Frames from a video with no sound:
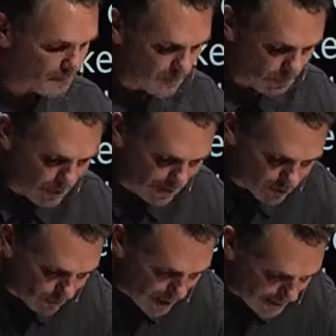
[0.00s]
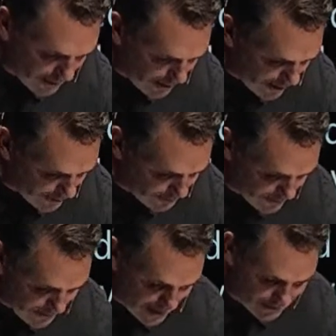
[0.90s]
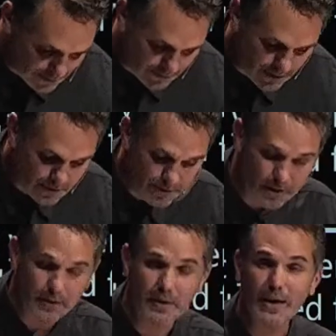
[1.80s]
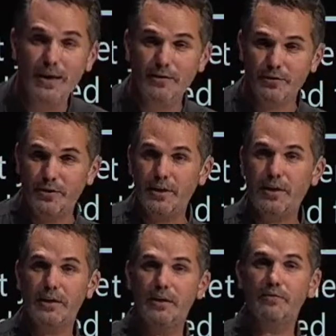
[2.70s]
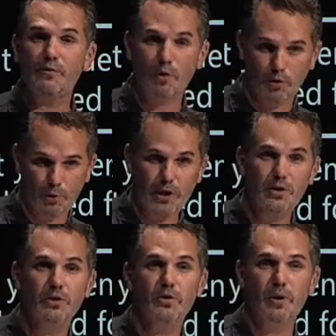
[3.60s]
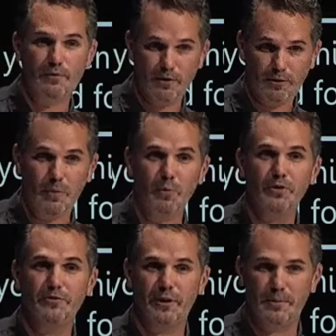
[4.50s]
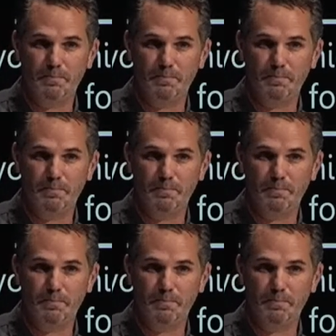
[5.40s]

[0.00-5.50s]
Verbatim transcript: we have to recognize that that decision is indicative of what we do every time we sin.